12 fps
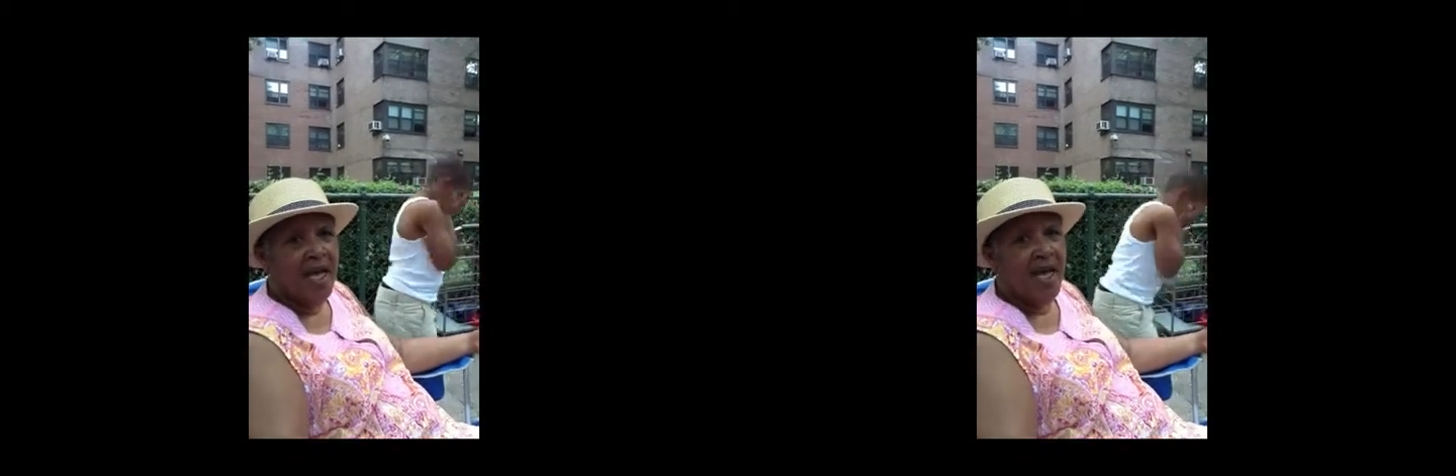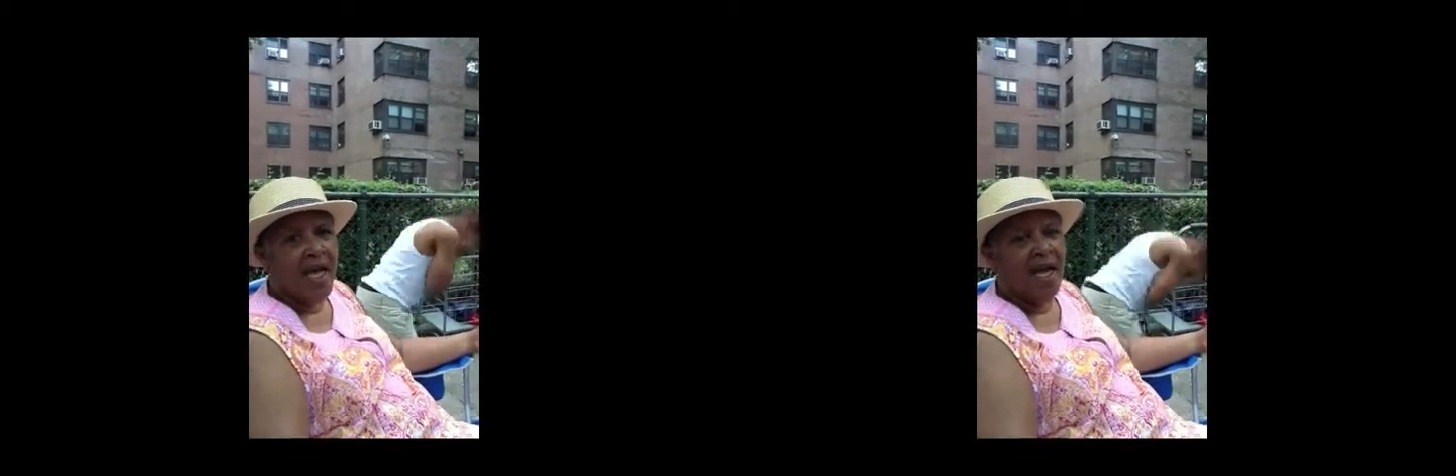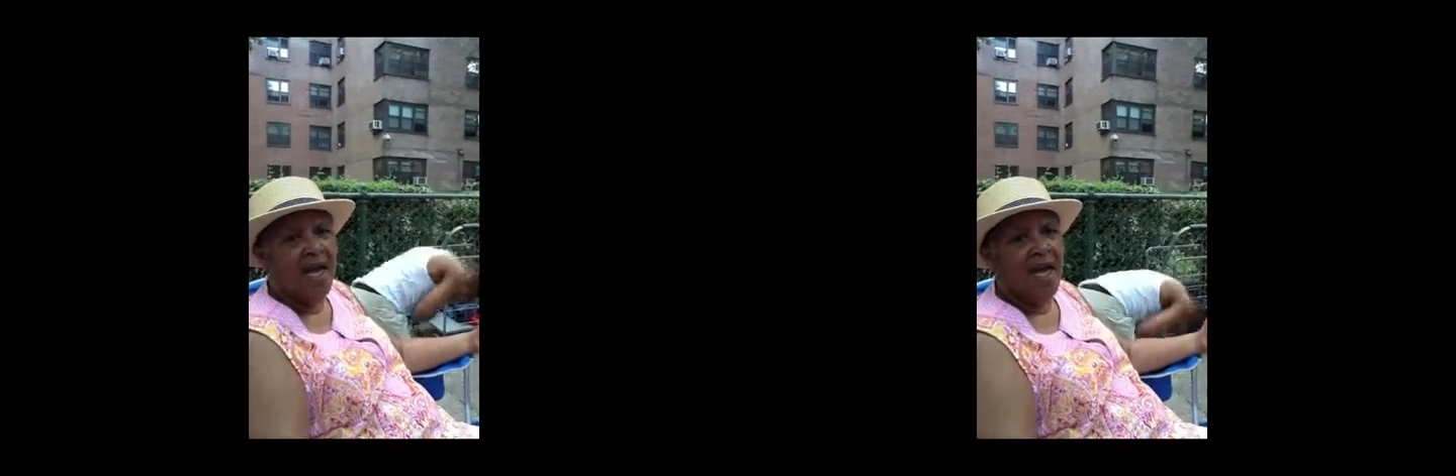
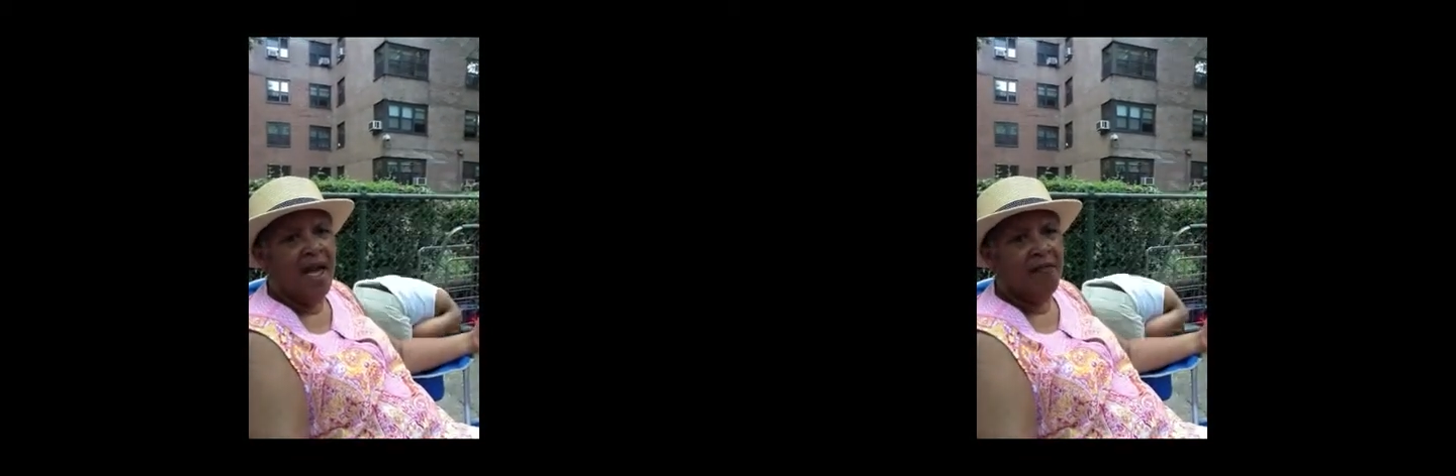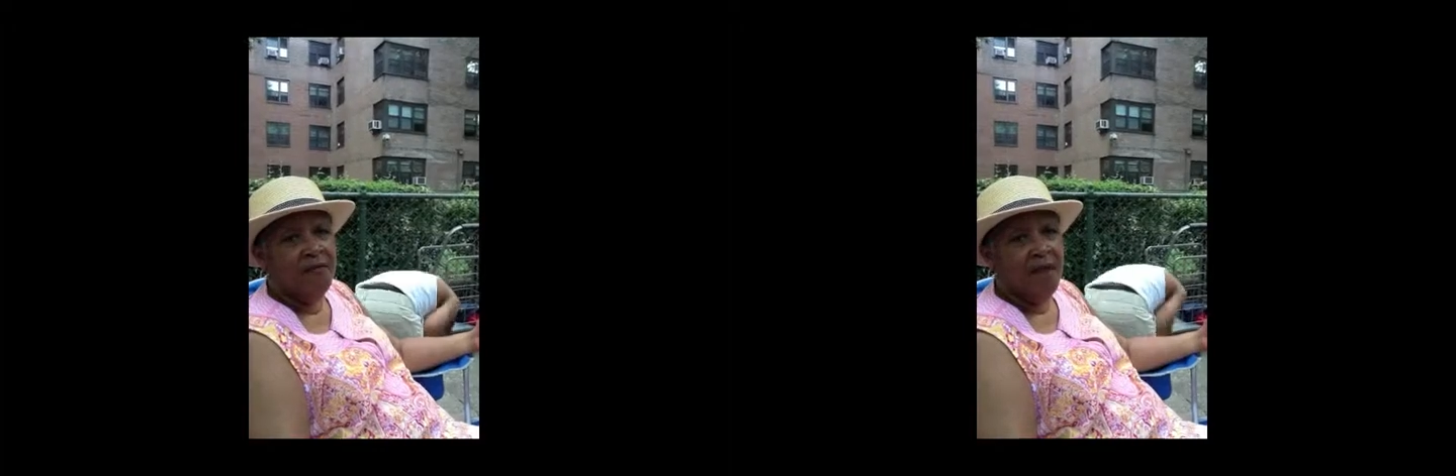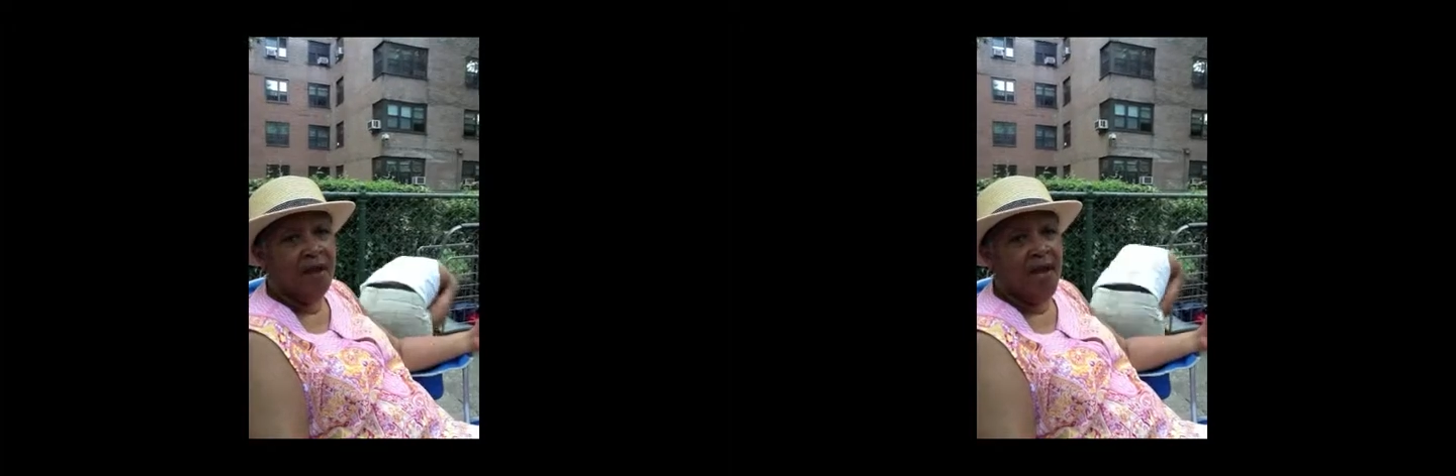And I
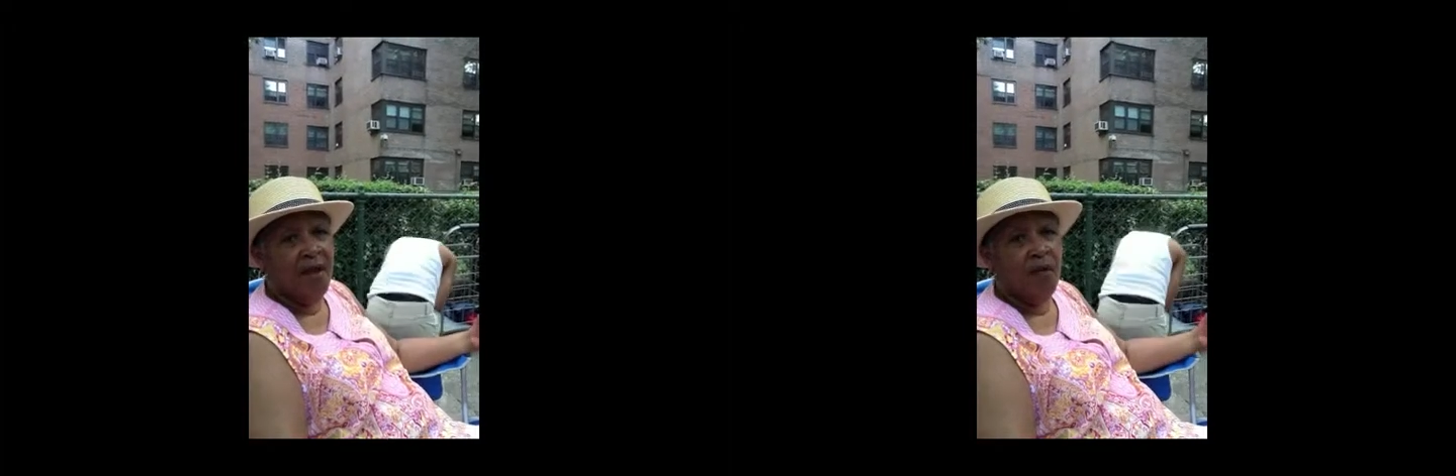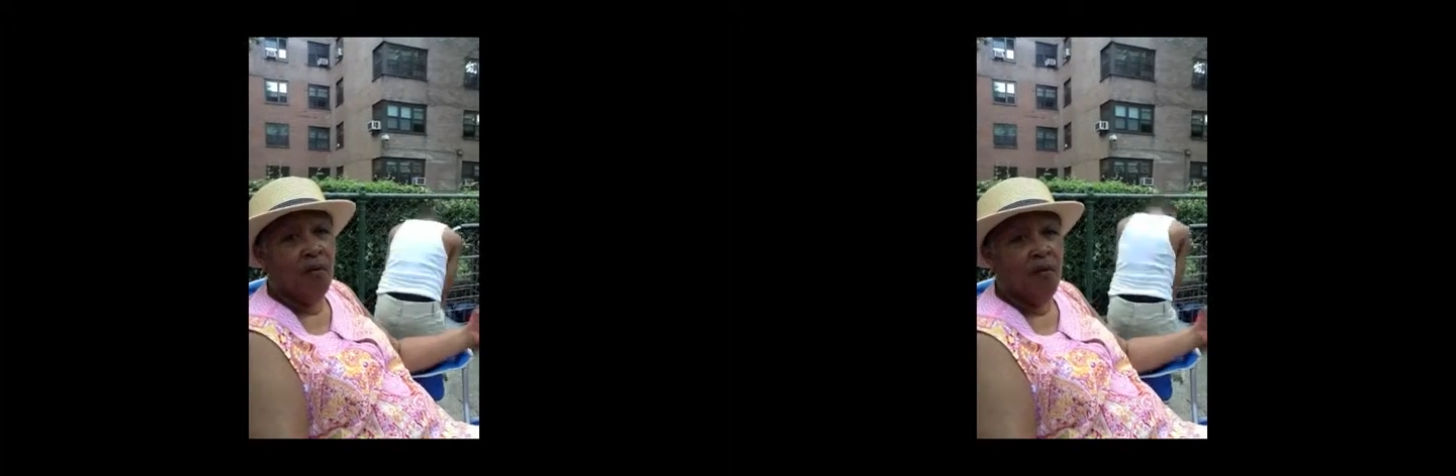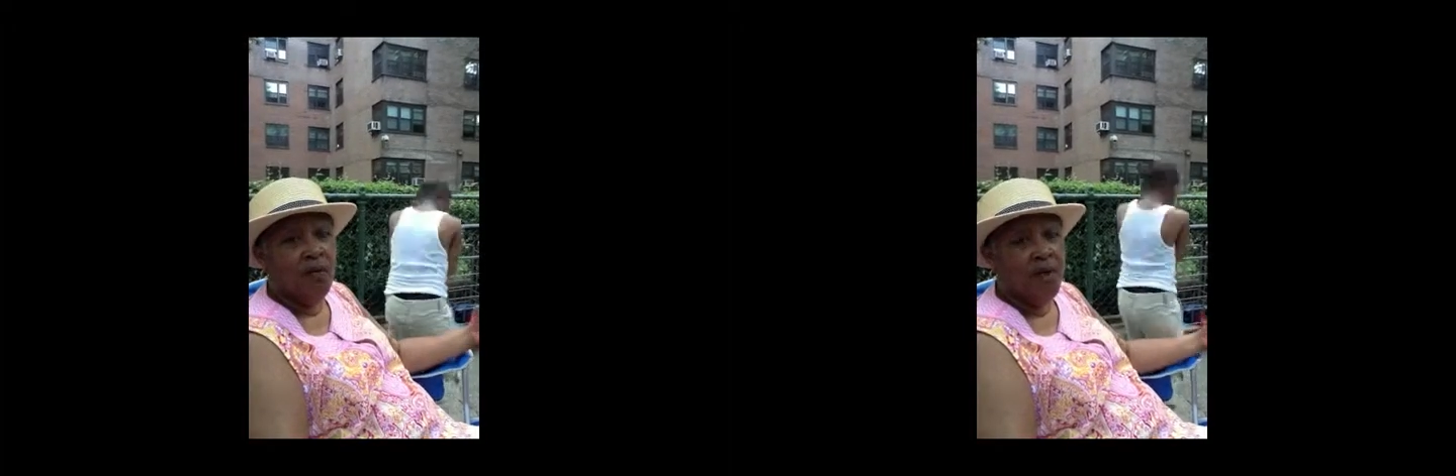feel like
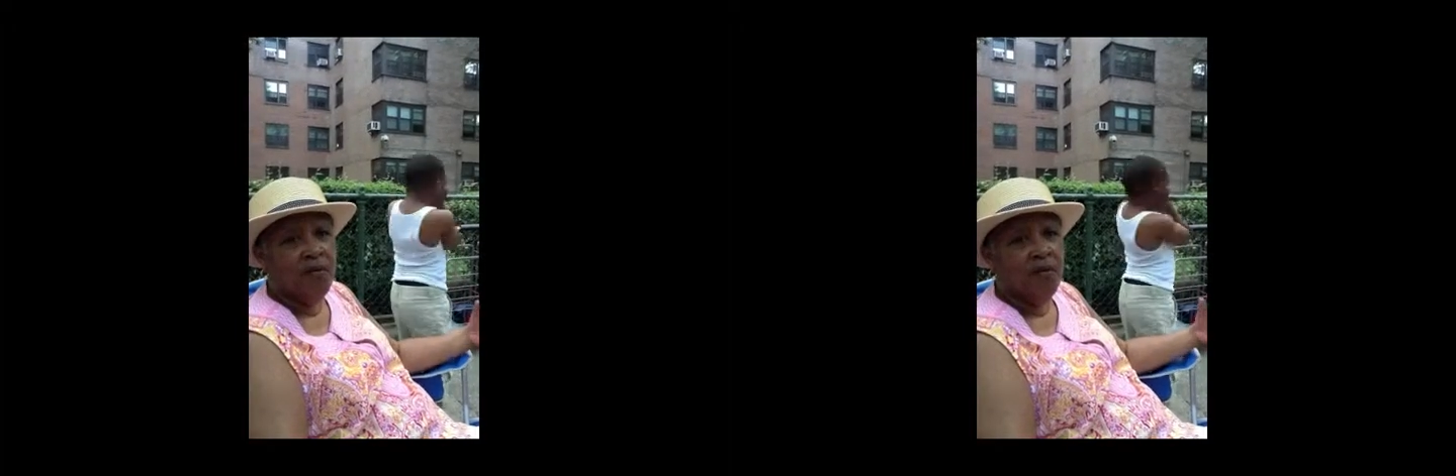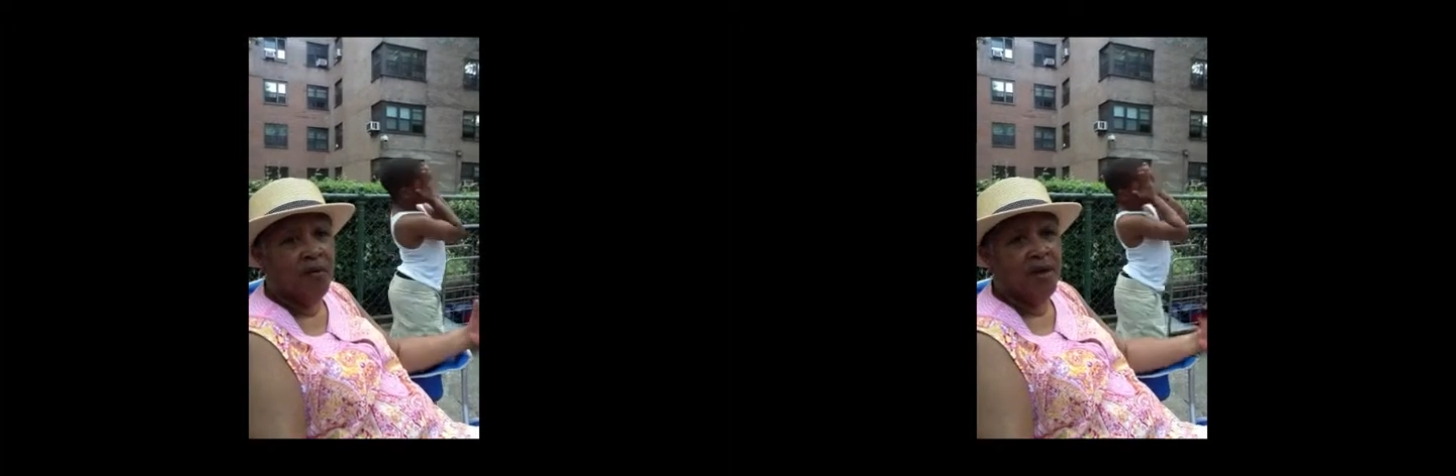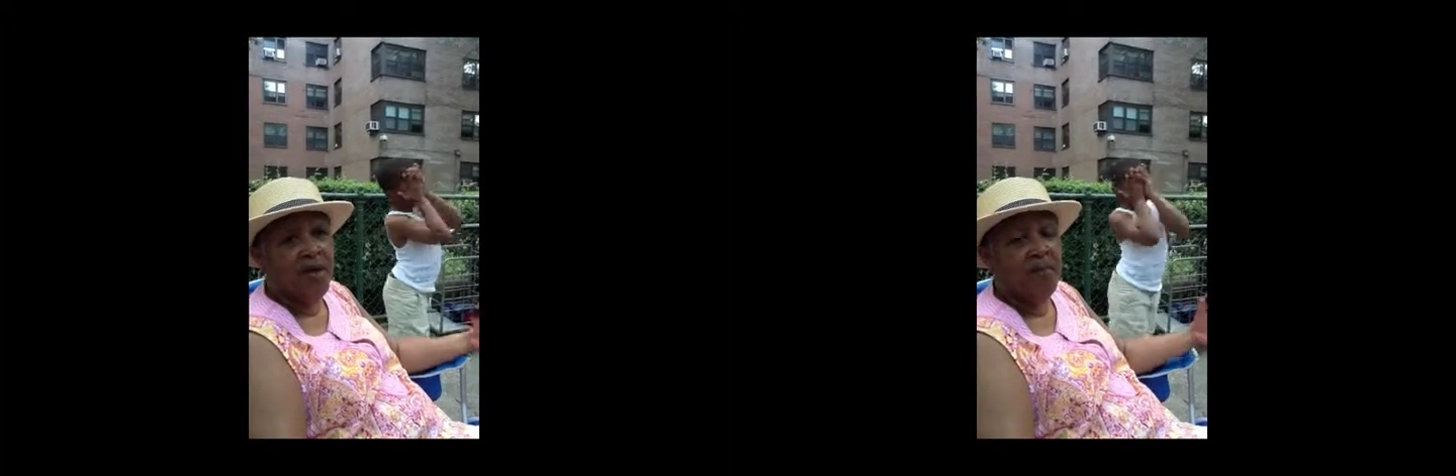
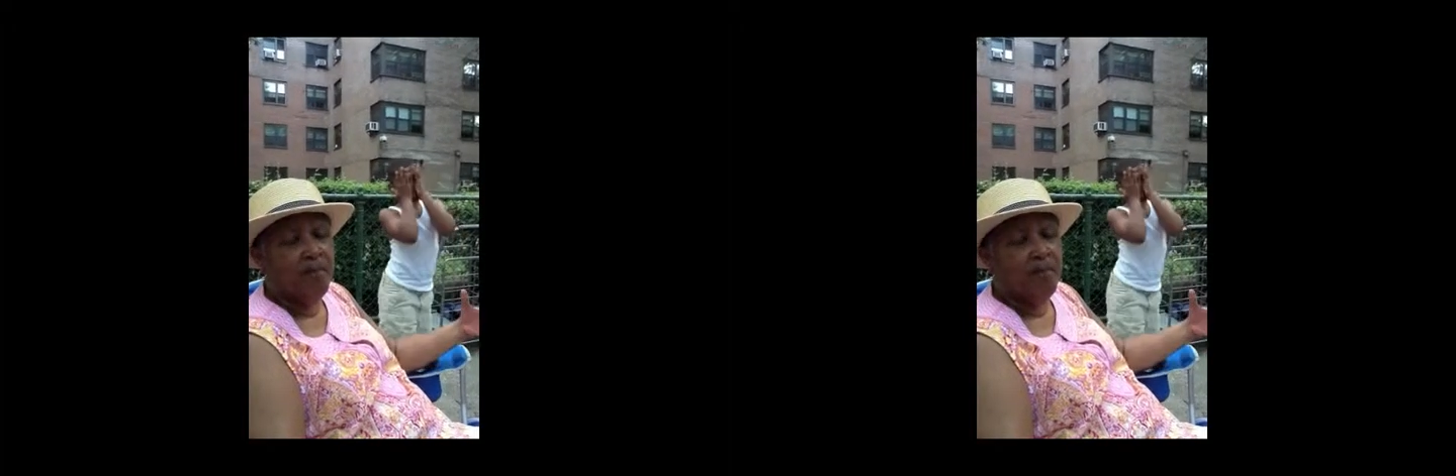when we